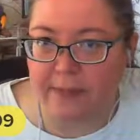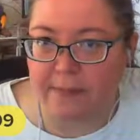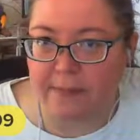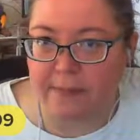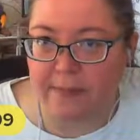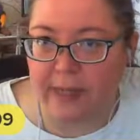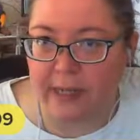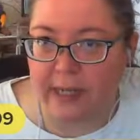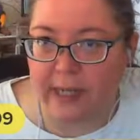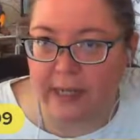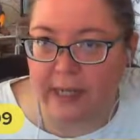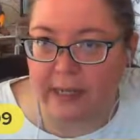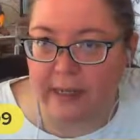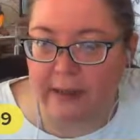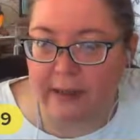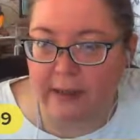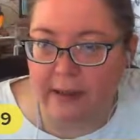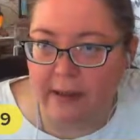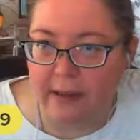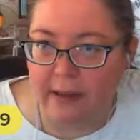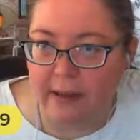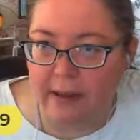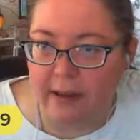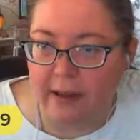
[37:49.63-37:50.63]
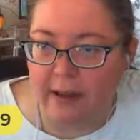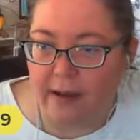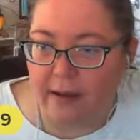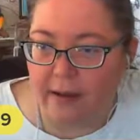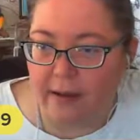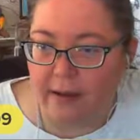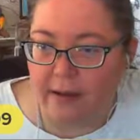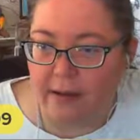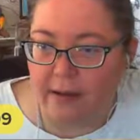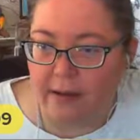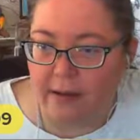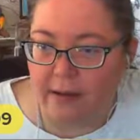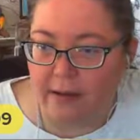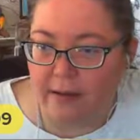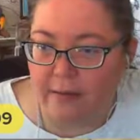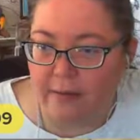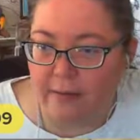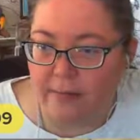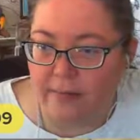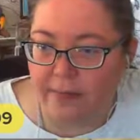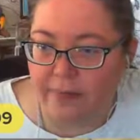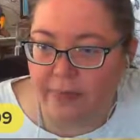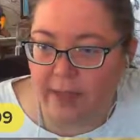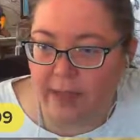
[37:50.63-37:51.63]
of money.
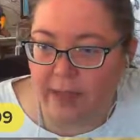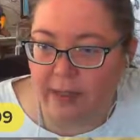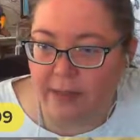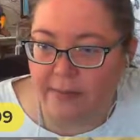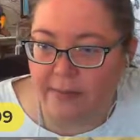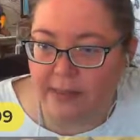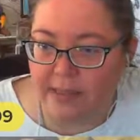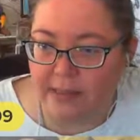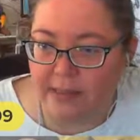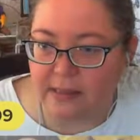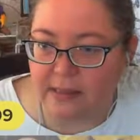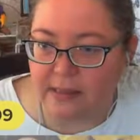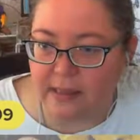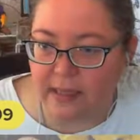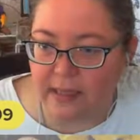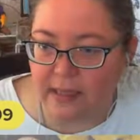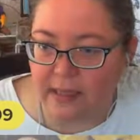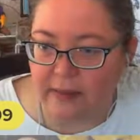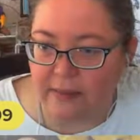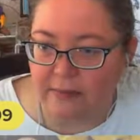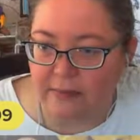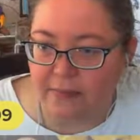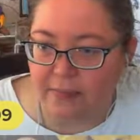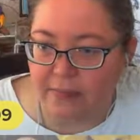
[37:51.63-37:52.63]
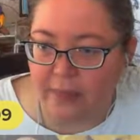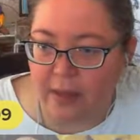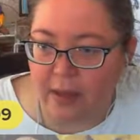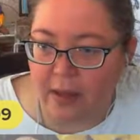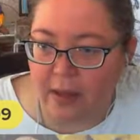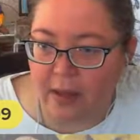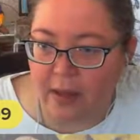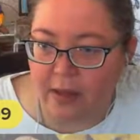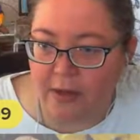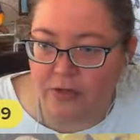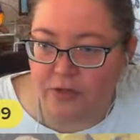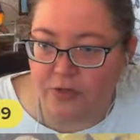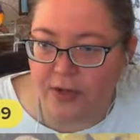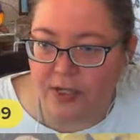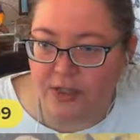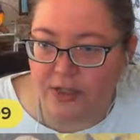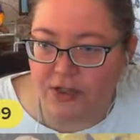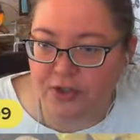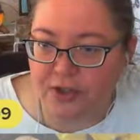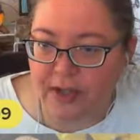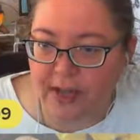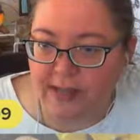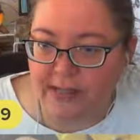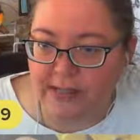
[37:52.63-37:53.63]
Let me see.
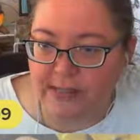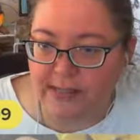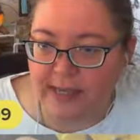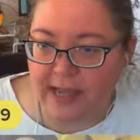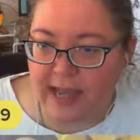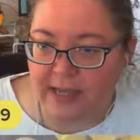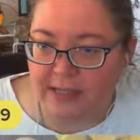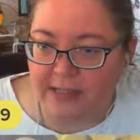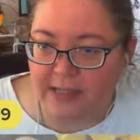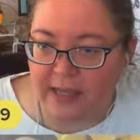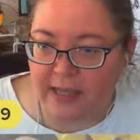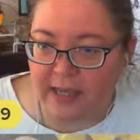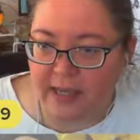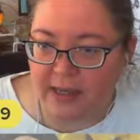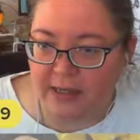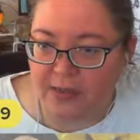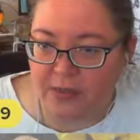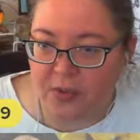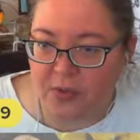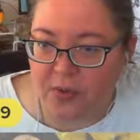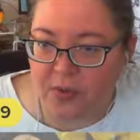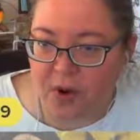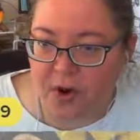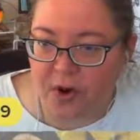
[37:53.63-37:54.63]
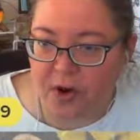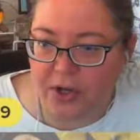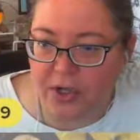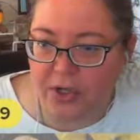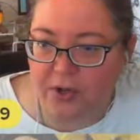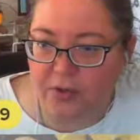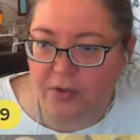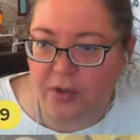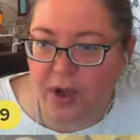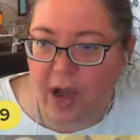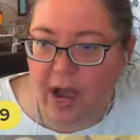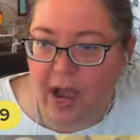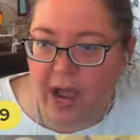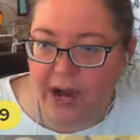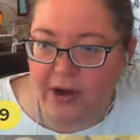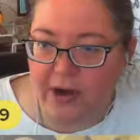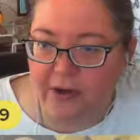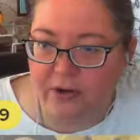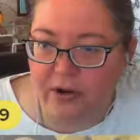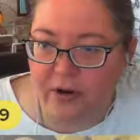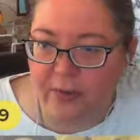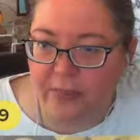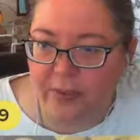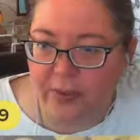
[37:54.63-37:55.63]
Trish is asking, so are you
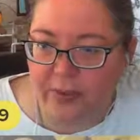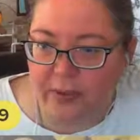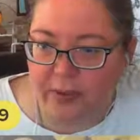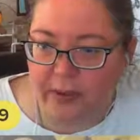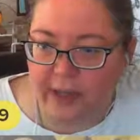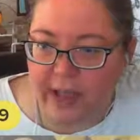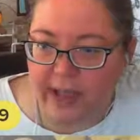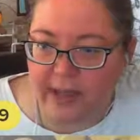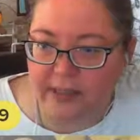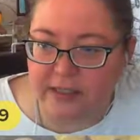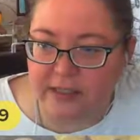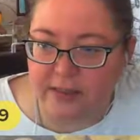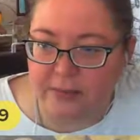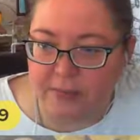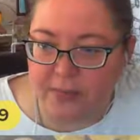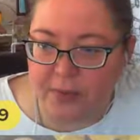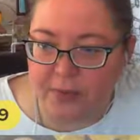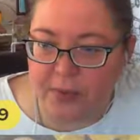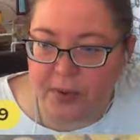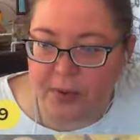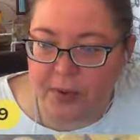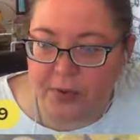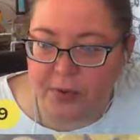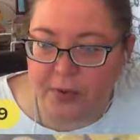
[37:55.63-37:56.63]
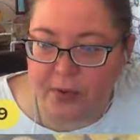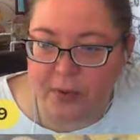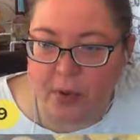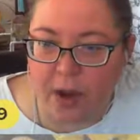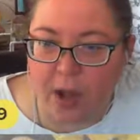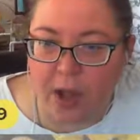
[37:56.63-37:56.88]
hireable as a promoter?